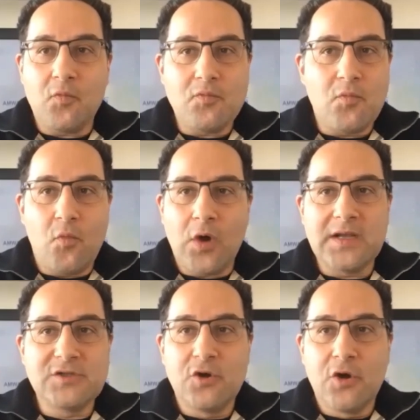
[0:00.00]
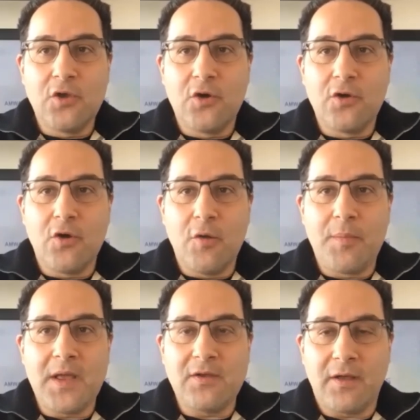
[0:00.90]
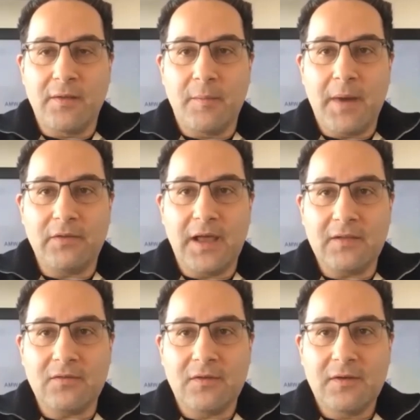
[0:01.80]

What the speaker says: What is your opinion on about that?